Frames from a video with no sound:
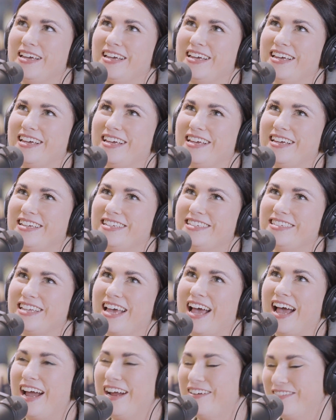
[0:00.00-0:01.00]
is
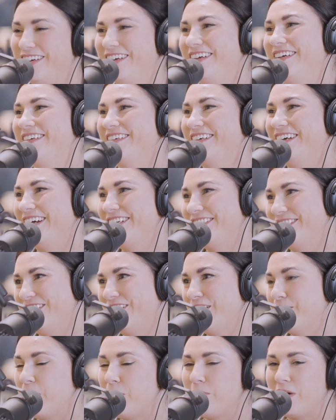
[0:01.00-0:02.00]
Harry. I
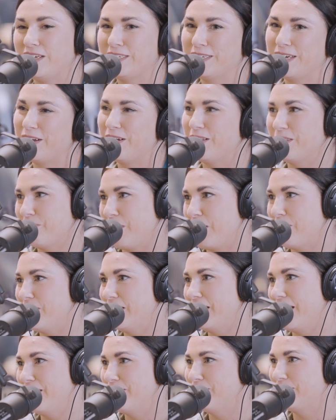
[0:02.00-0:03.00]
saw him. I'm asking all the baby
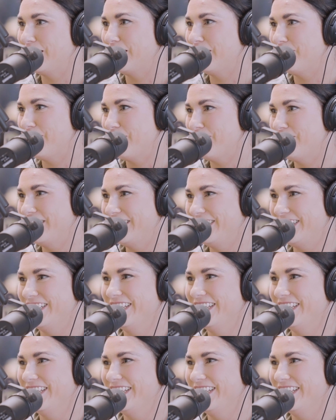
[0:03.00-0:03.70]
names at the moment.